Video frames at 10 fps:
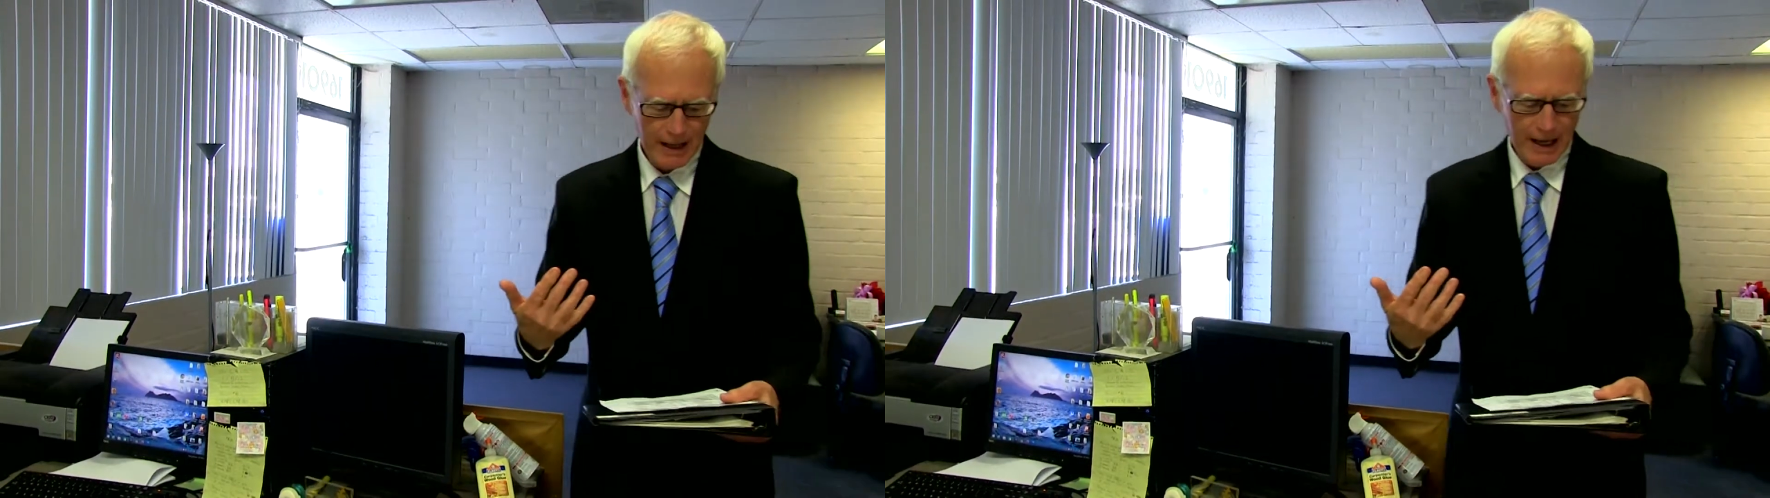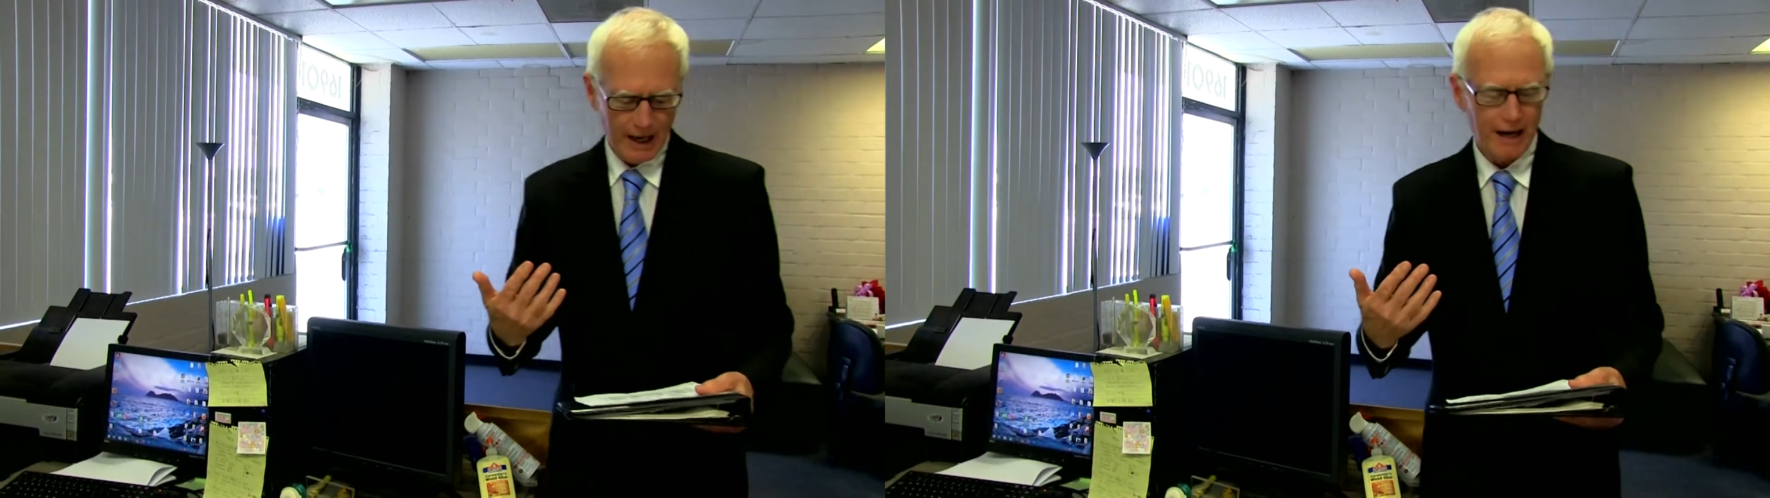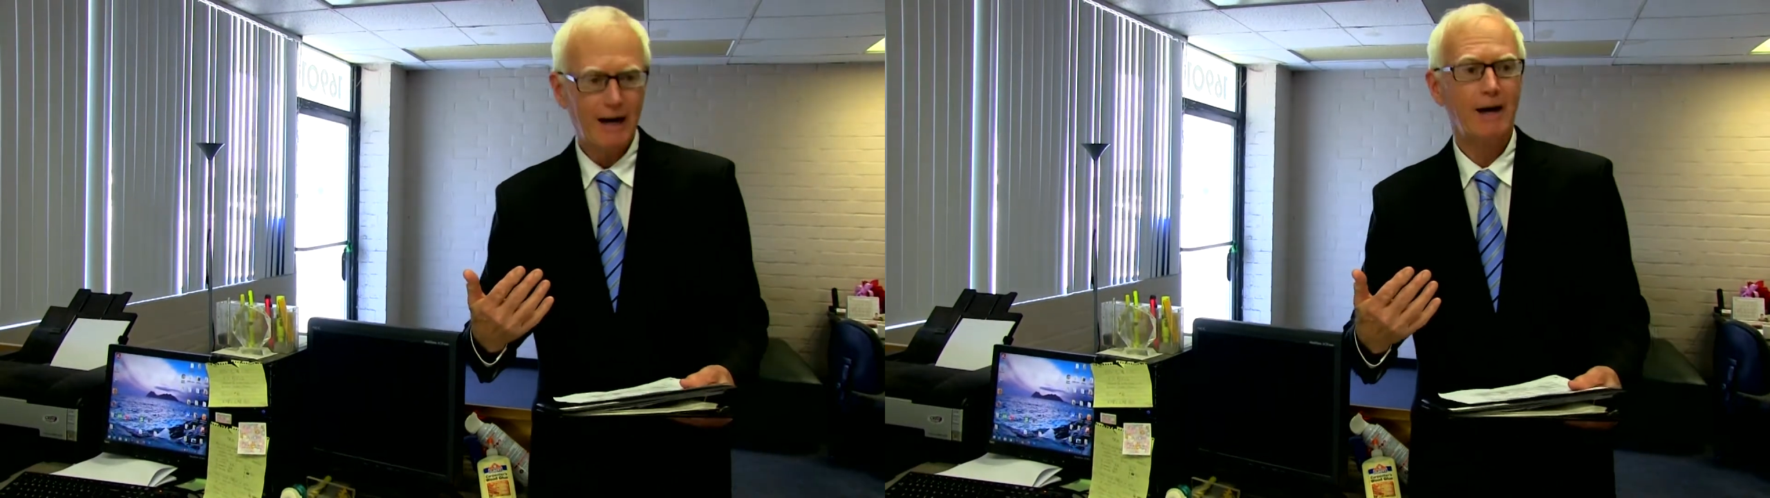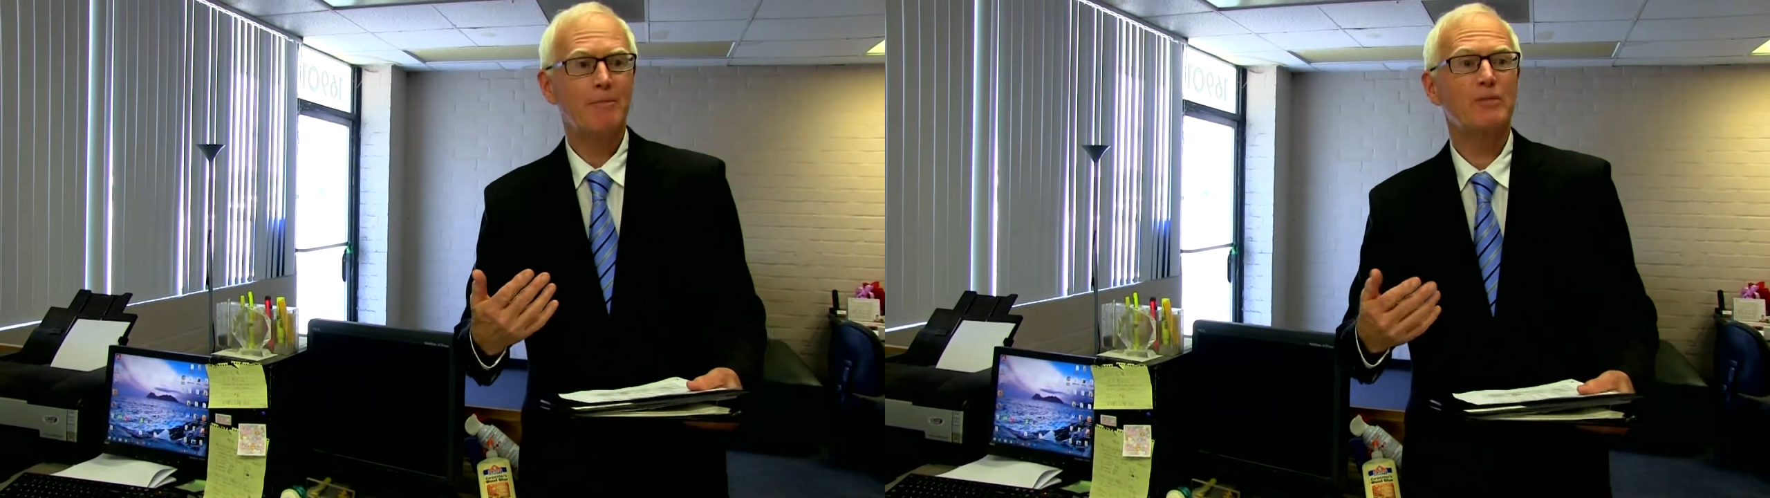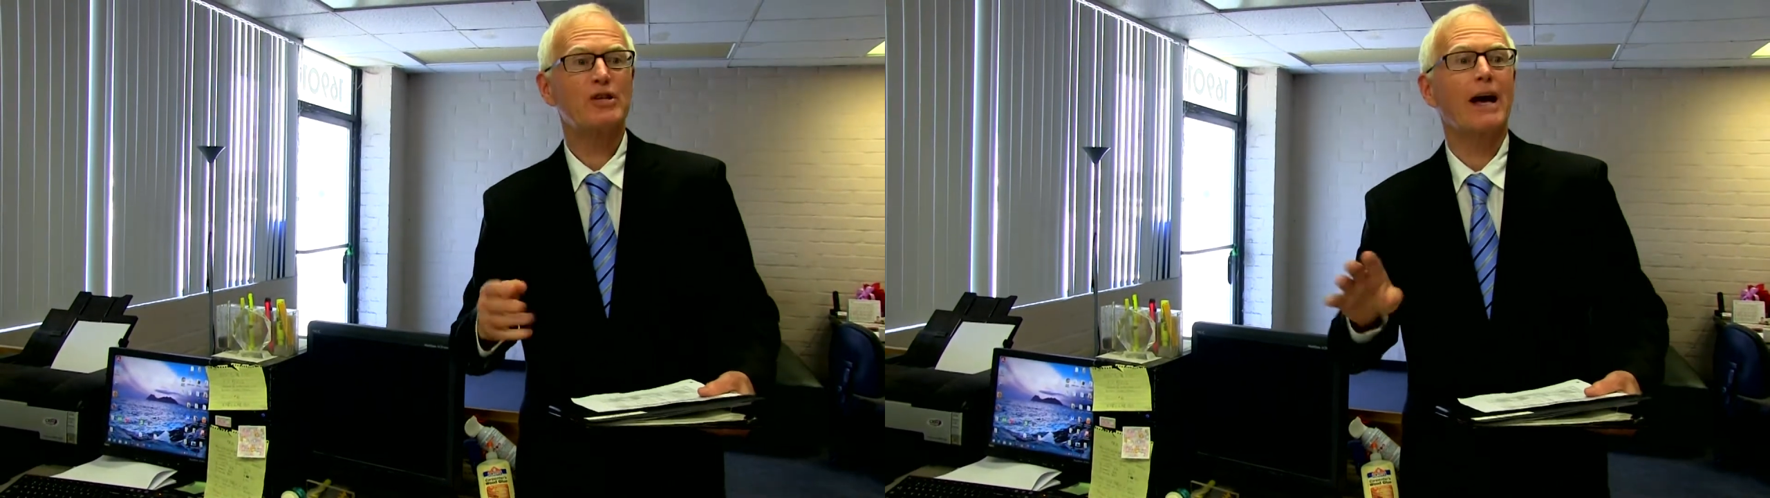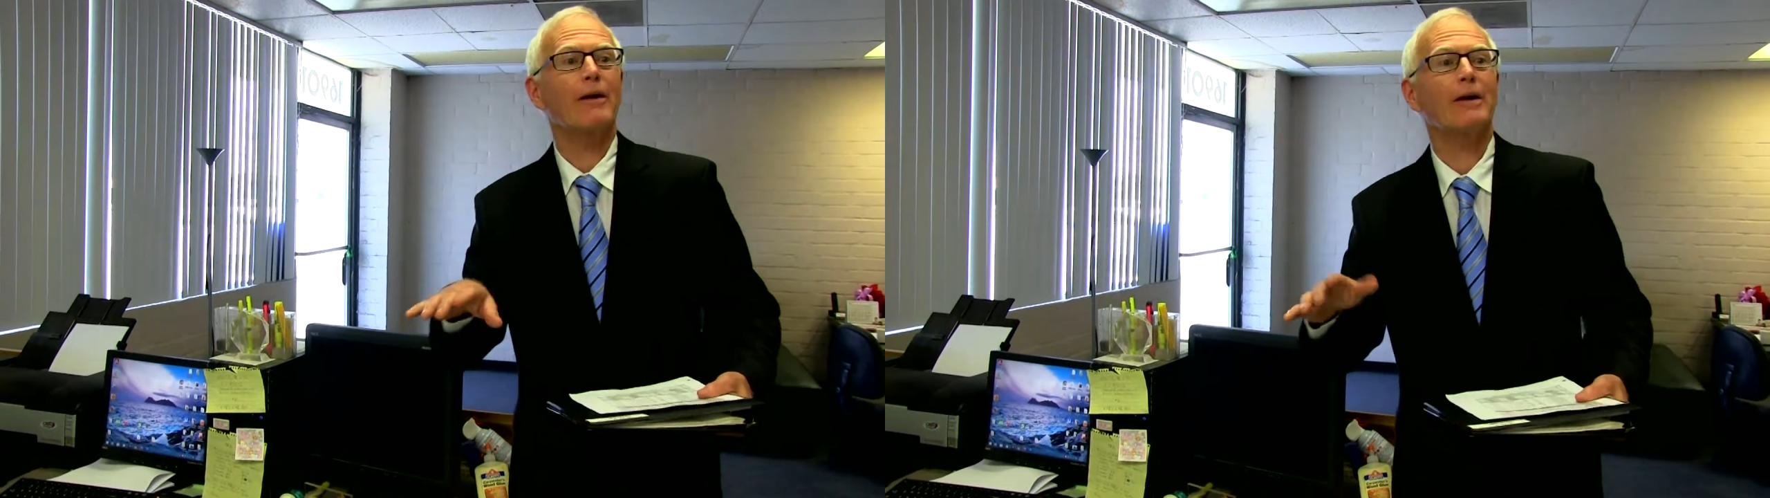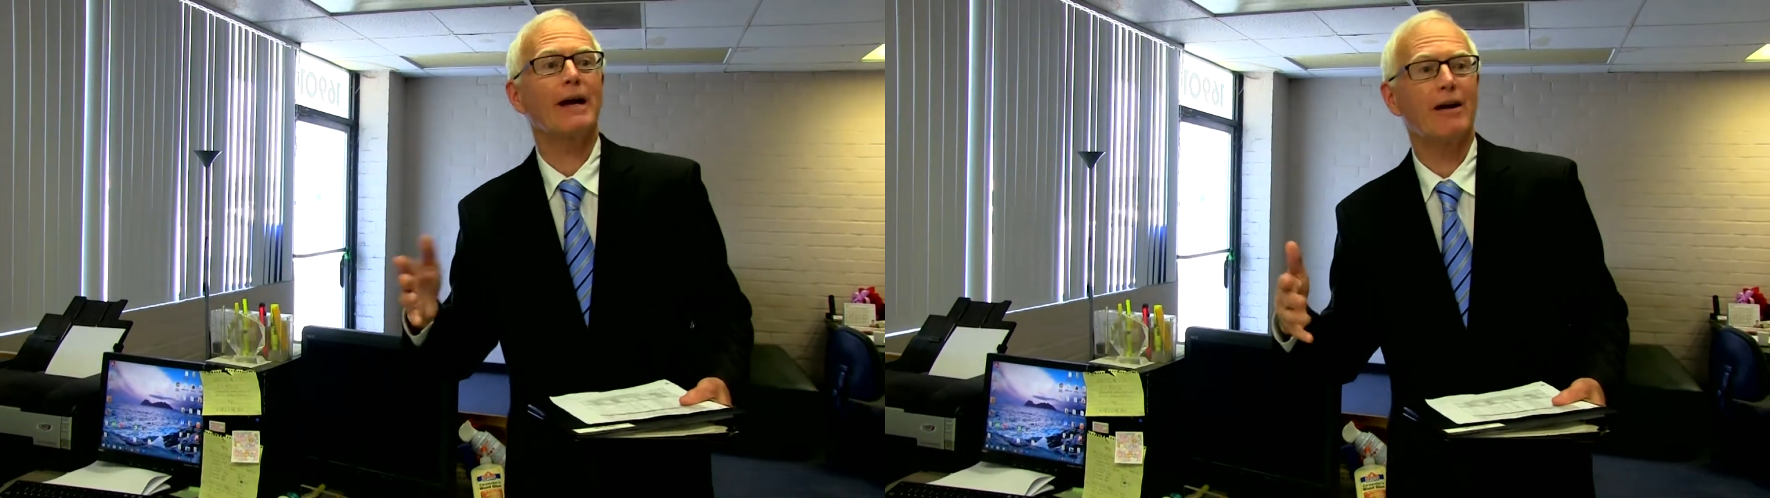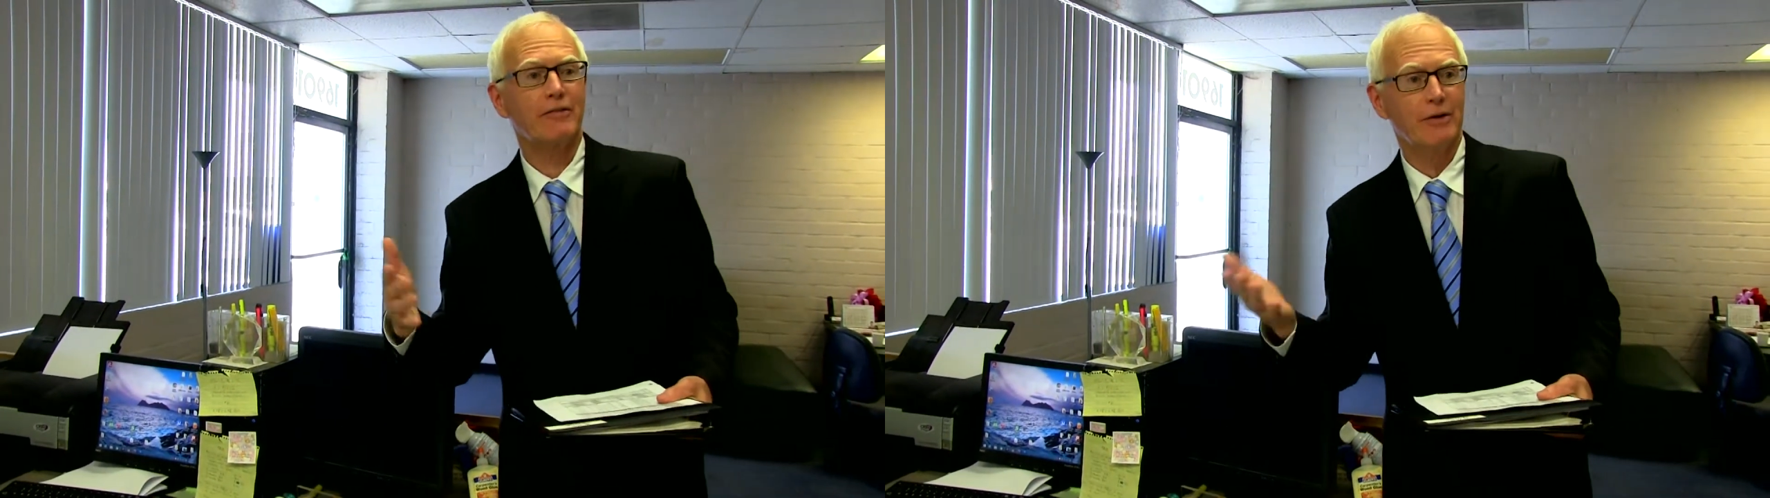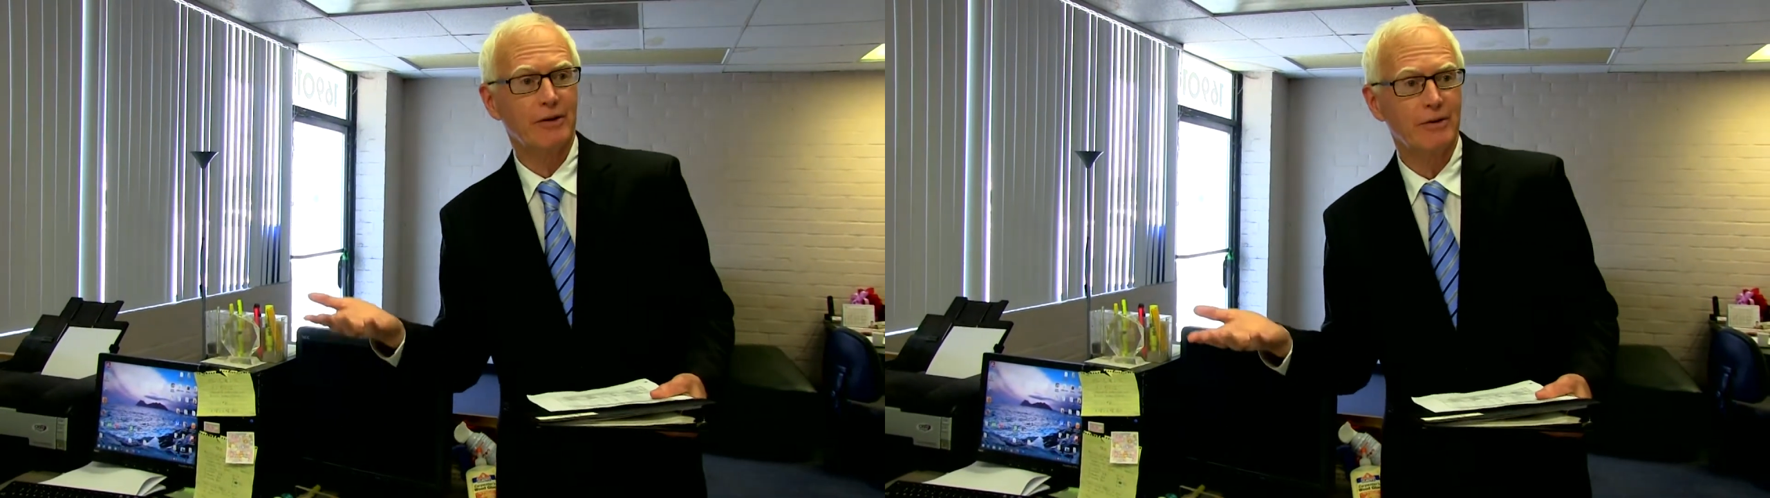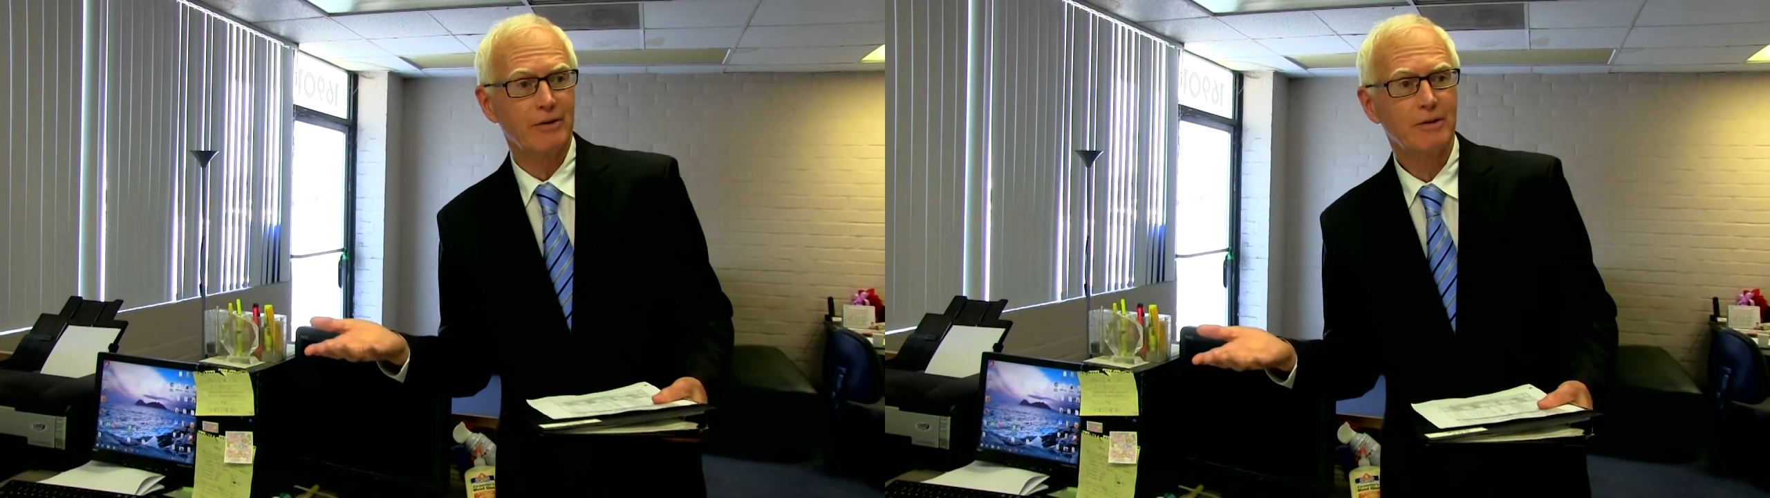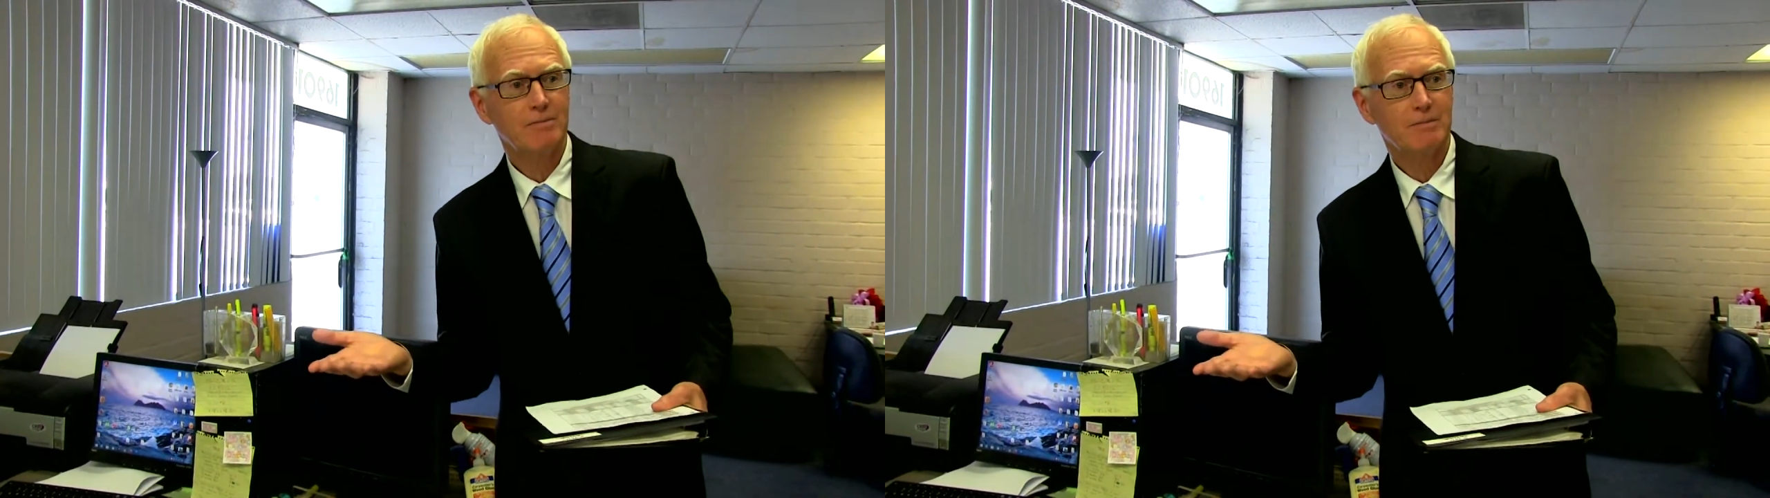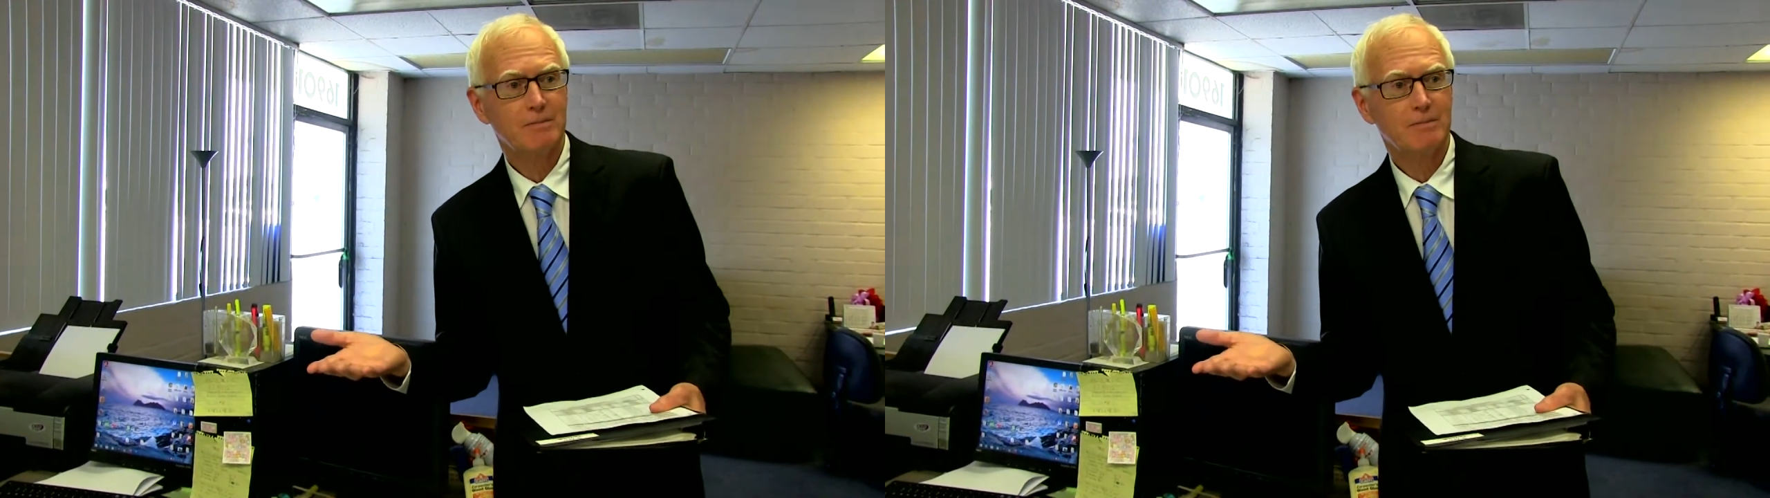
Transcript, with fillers: Thank you. Um, Saturday afternoon.